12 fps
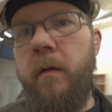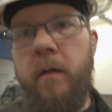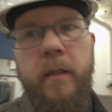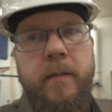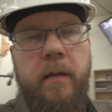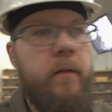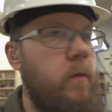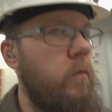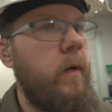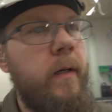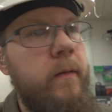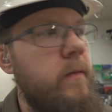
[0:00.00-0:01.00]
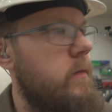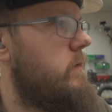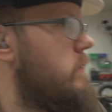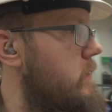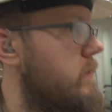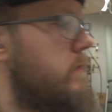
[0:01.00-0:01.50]
I tell you what, this is
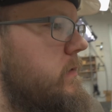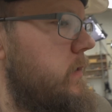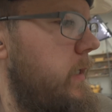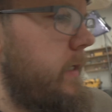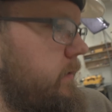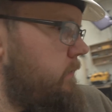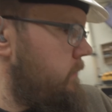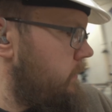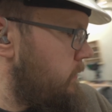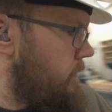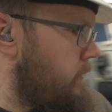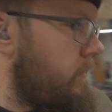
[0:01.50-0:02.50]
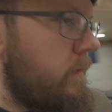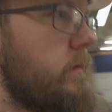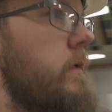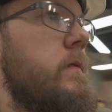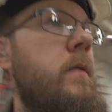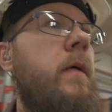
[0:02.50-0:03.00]
just insane.
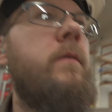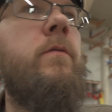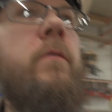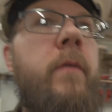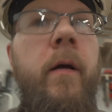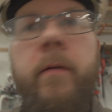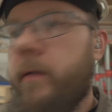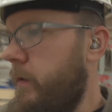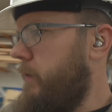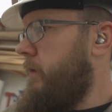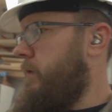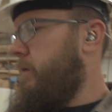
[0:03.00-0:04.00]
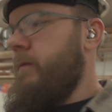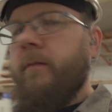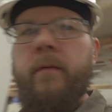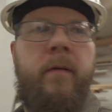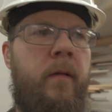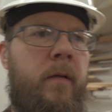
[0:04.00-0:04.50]
Things I do around here.
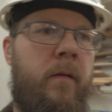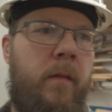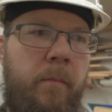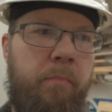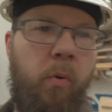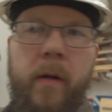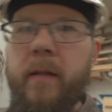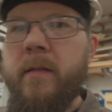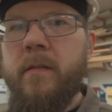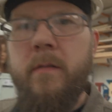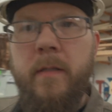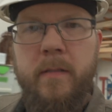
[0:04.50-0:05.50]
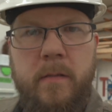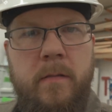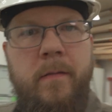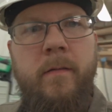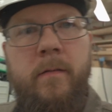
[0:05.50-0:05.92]
The pointlessness.